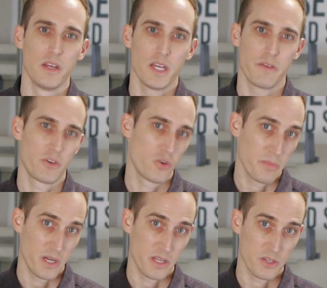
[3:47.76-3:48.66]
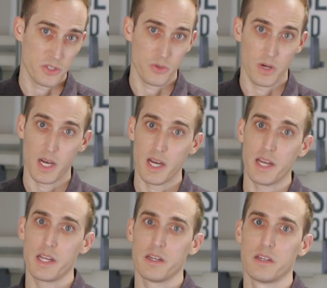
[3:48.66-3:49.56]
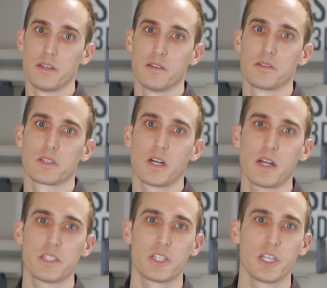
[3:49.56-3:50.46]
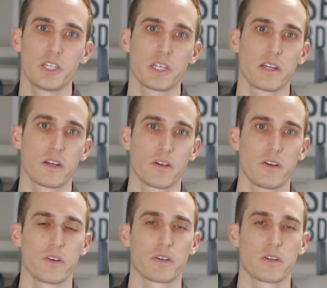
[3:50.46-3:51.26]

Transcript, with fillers: if your humidity is too high, condensation can occur